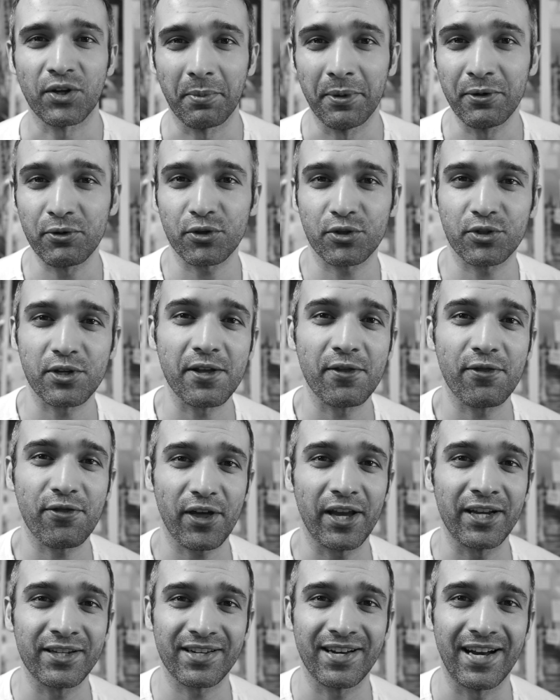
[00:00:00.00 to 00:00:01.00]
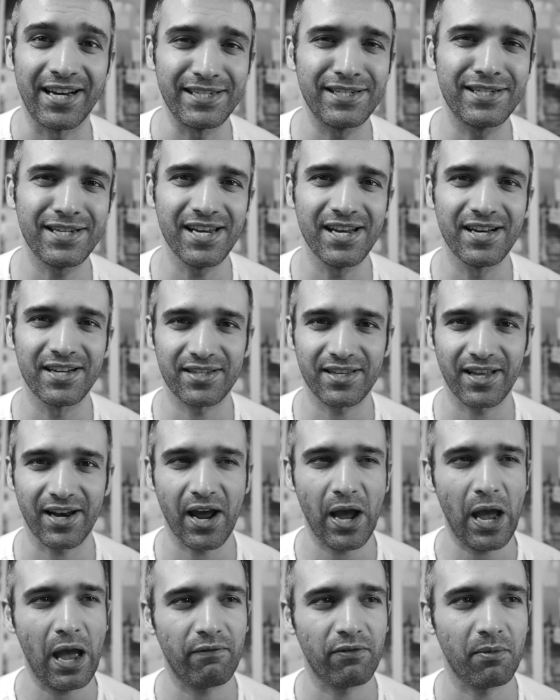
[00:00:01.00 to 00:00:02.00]
interesting things and ideas that
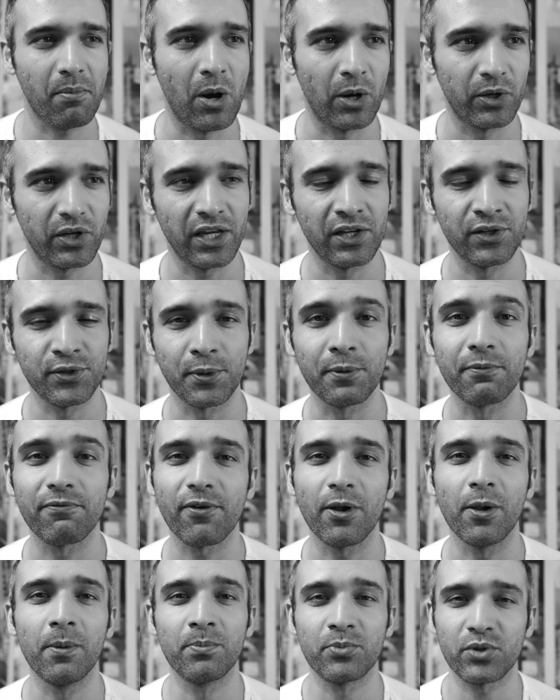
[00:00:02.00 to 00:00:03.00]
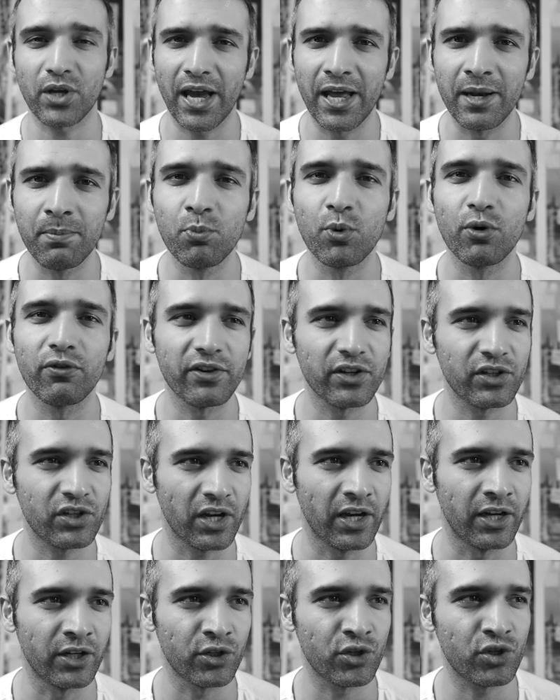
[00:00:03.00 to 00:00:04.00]
I have about Indian films and movies
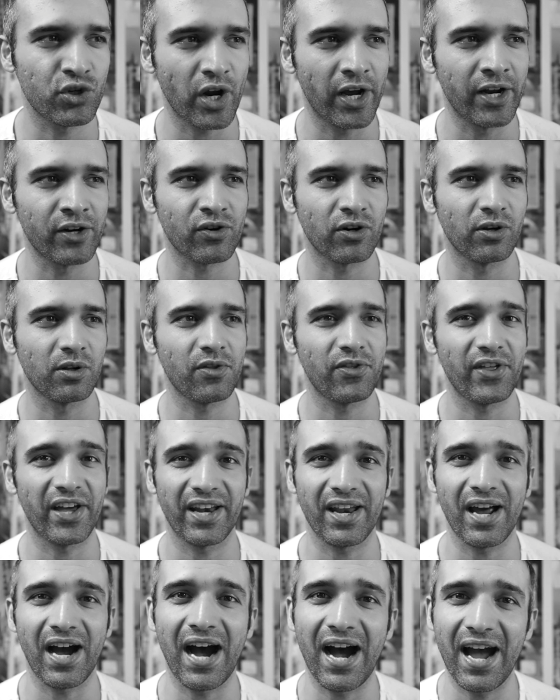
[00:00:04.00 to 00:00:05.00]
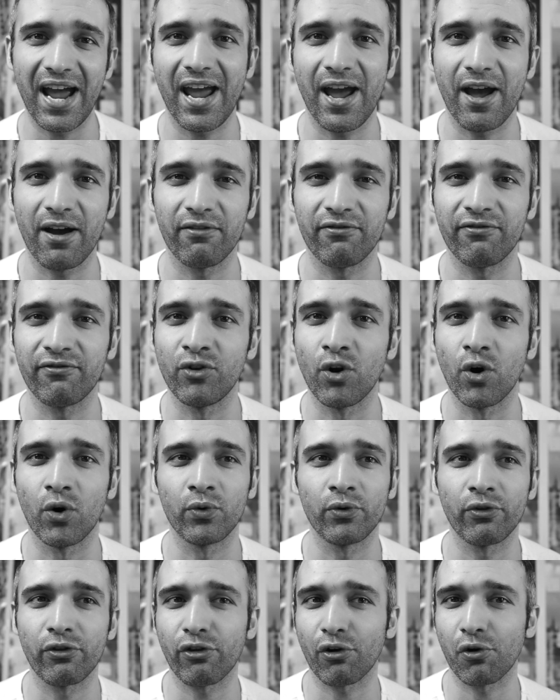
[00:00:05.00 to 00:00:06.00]
in general that I have
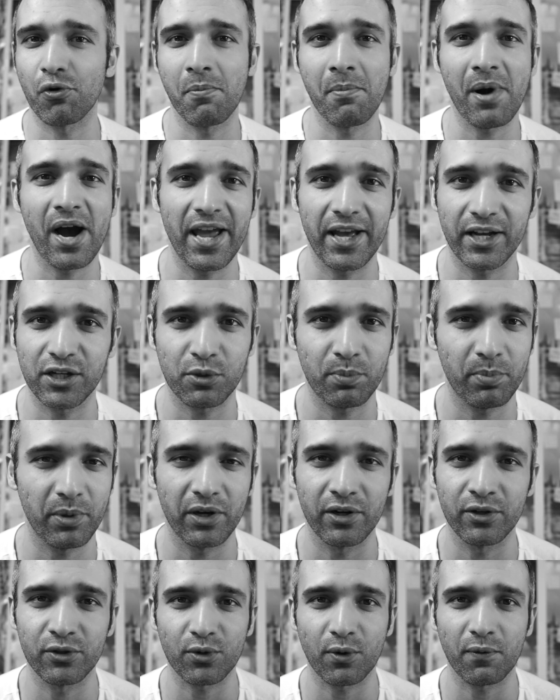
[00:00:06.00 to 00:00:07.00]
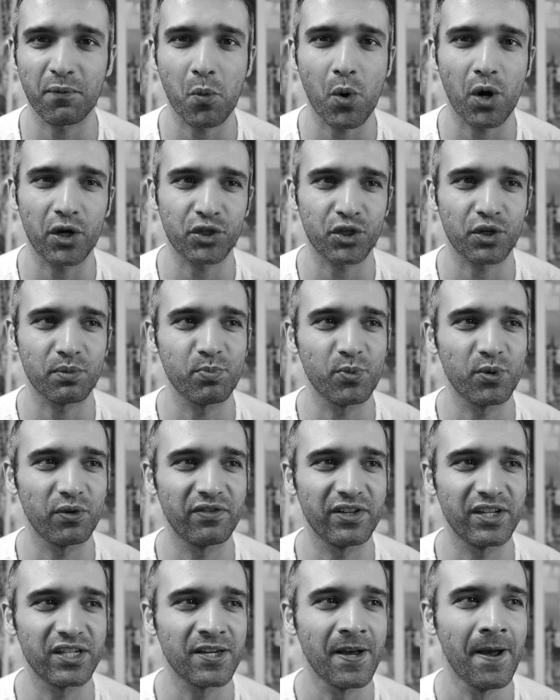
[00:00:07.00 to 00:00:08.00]
known through my experience of watching
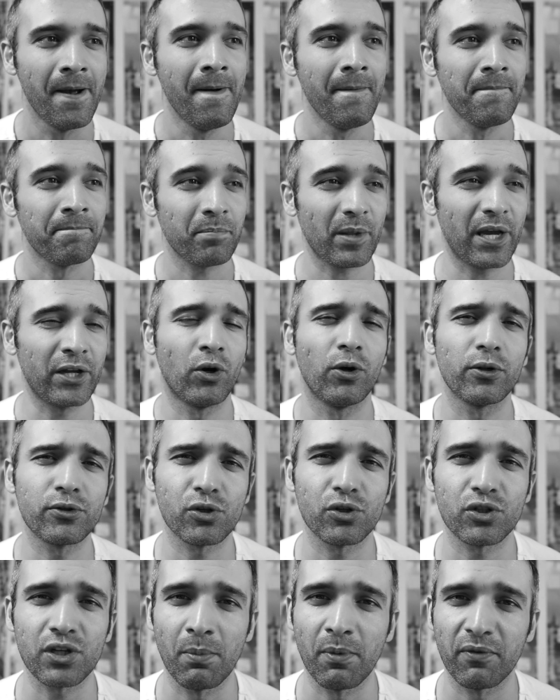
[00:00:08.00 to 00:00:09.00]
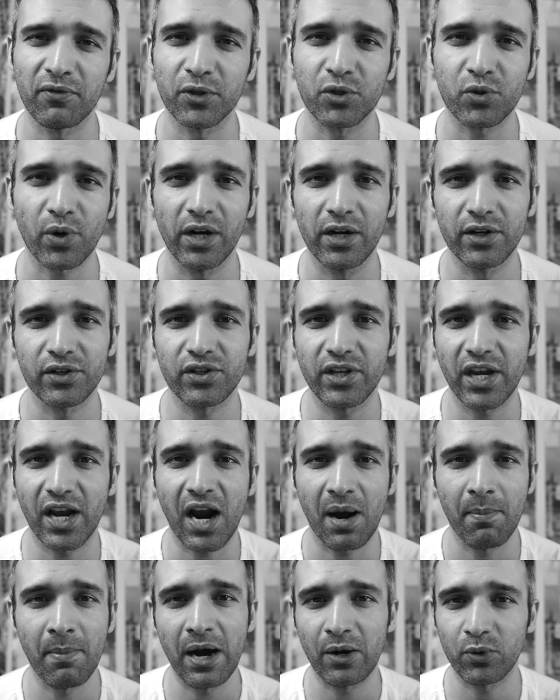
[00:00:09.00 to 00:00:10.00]
movies. And also some of the trailers they
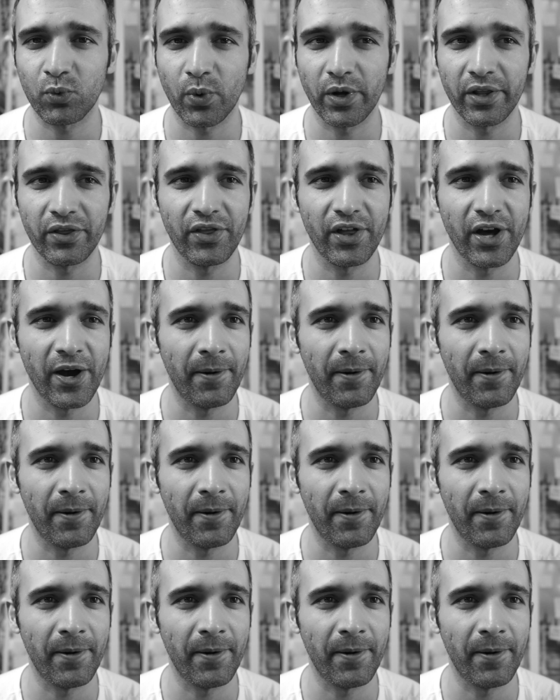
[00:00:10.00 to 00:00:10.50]
come out with